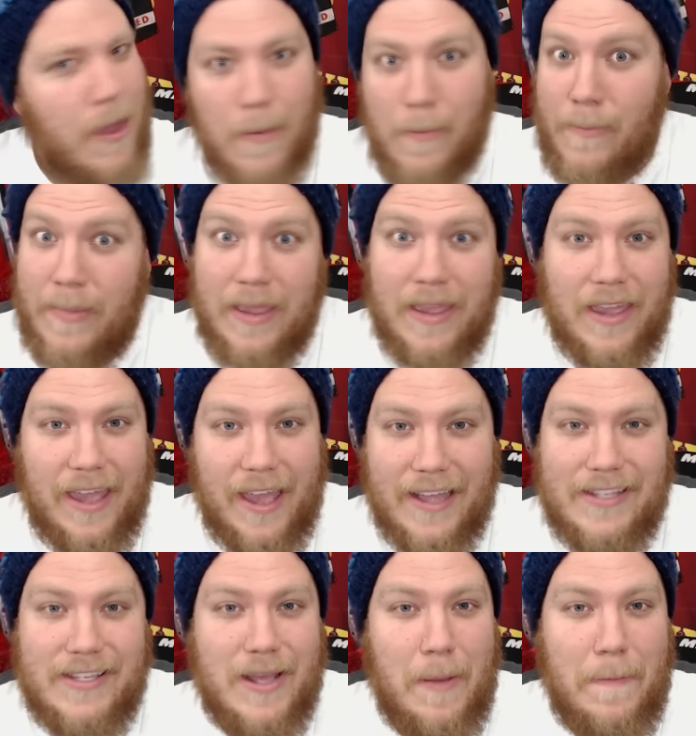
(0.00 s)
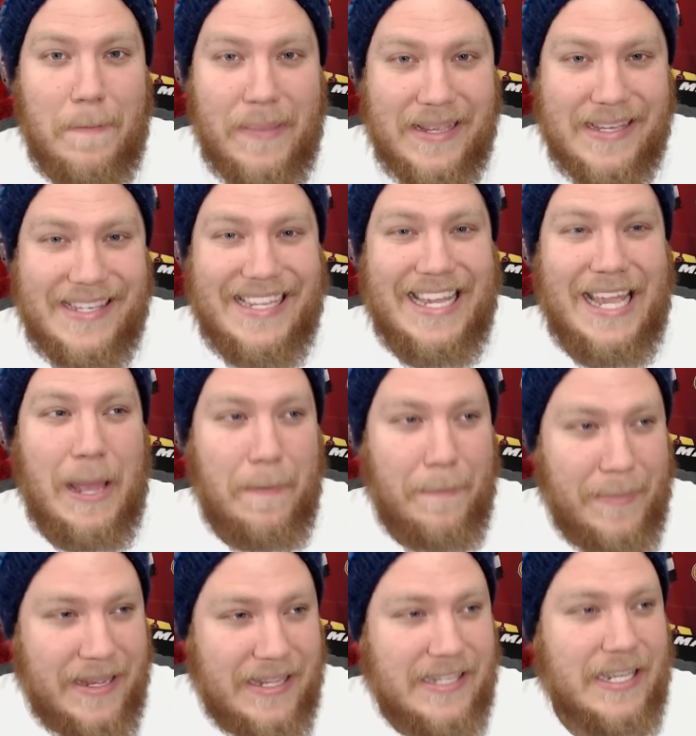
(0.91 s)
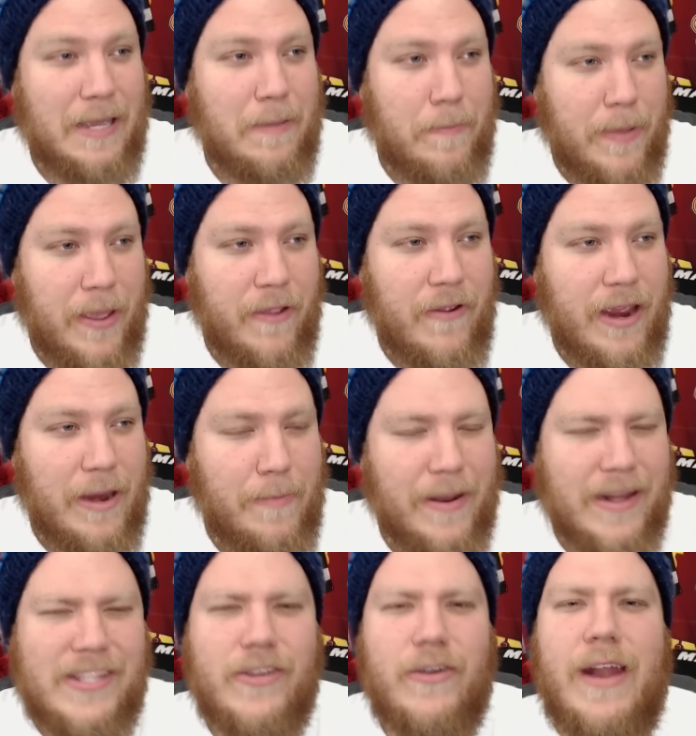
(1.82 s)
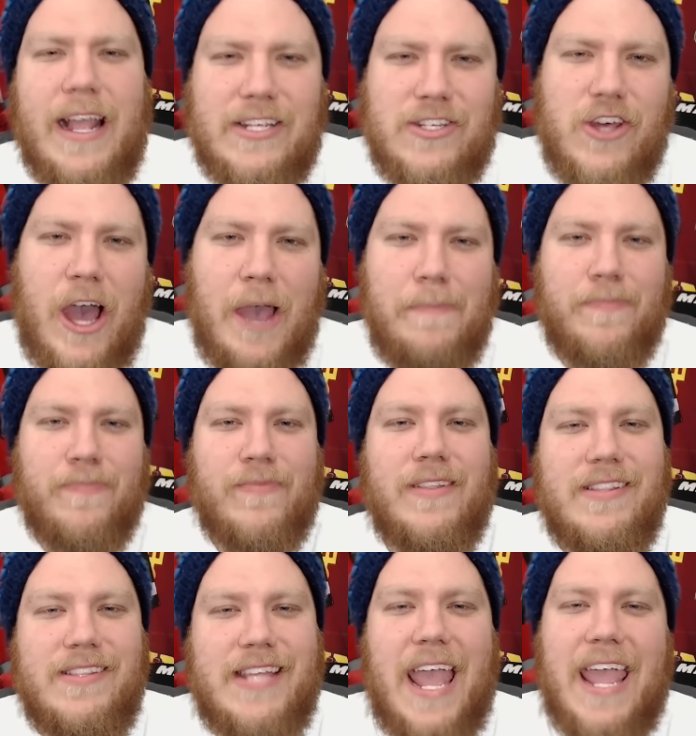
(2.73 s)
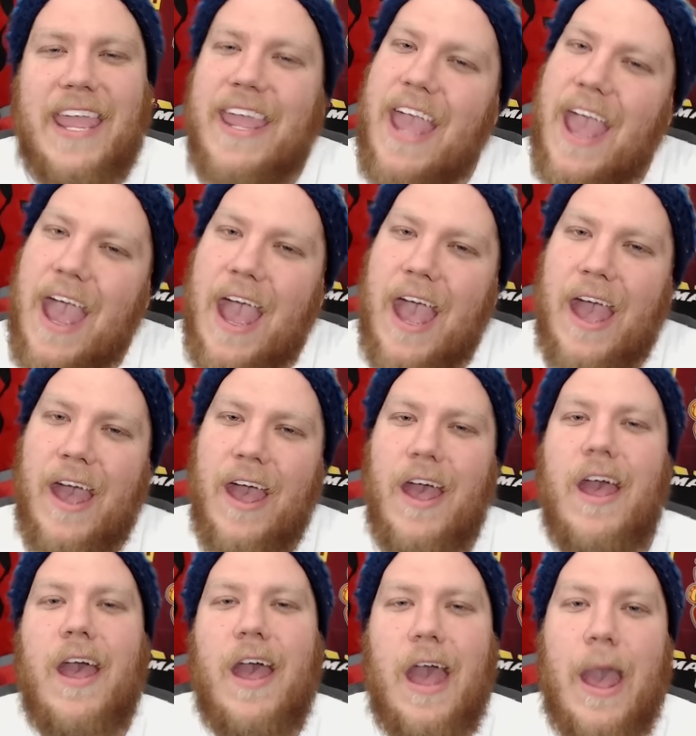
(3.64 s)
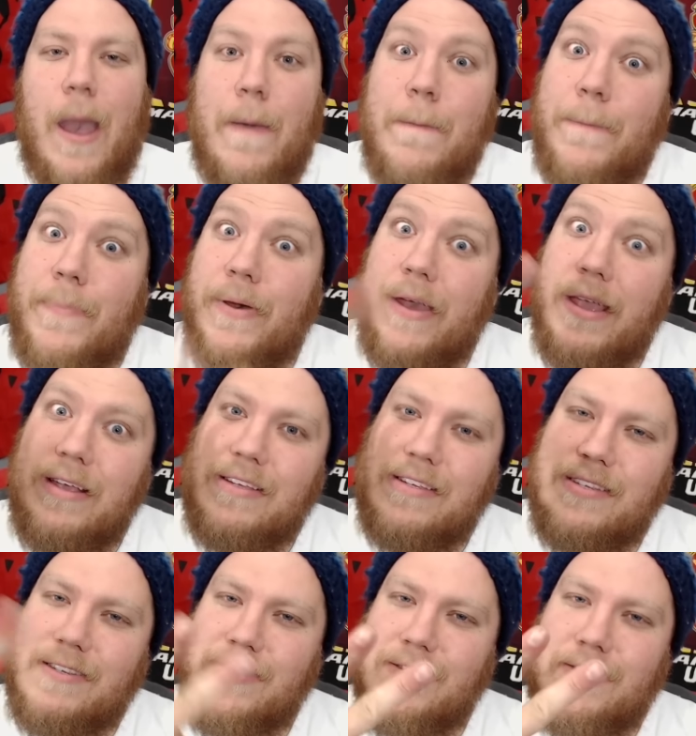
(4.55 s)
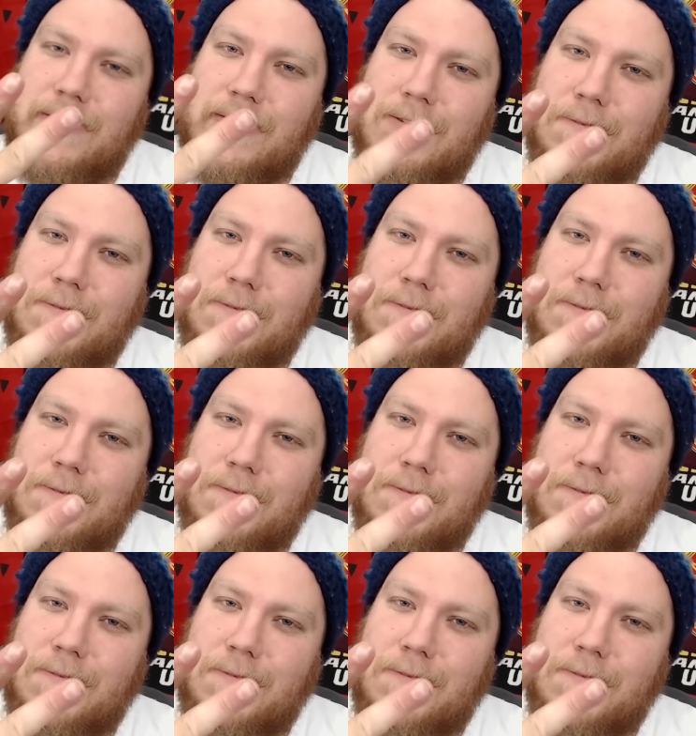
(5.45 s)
Minky, it's a busy, busy period. But until next time, take care and peace.